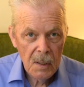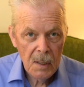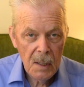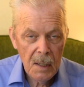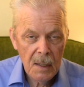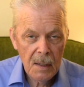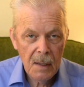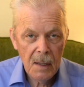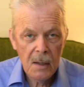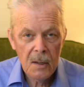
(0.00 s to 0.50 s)

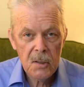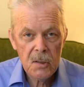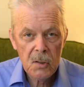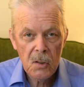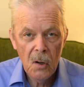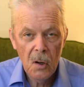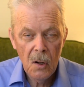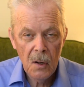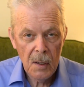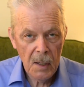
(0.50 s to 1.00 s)
and that is
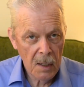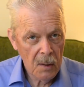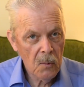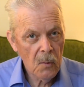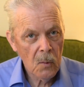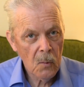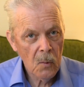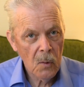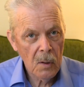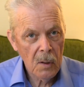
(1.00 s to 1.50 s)
call
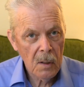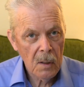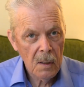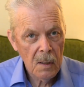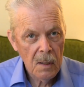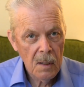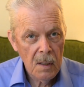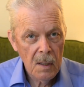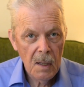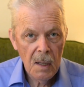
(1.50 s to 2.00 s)
911
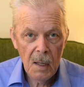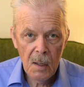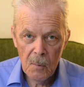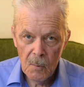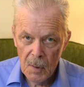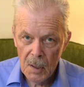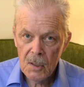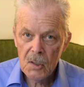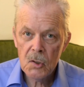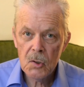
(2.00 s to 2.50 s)
and
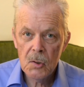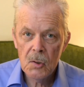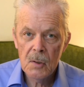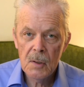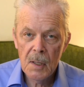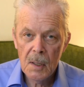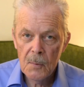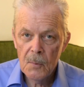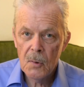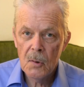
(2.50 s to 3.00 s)
make sure
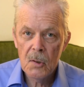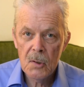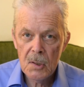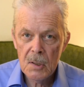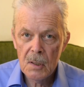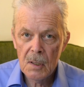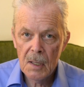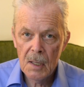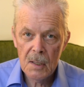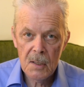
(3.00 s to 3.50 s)
that
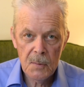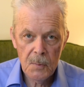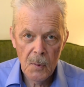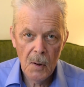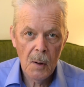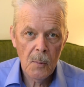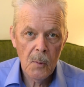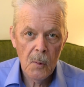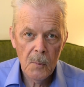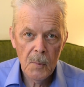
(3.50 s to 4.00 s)
person gets
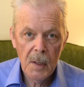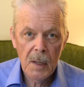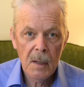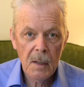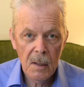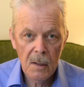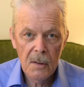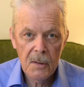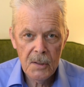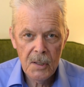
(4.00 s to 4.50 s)
proper
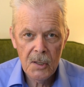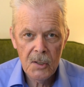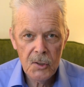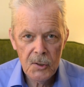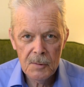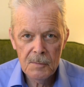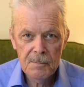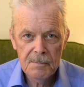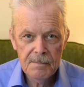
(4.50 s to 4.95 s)
medical attention.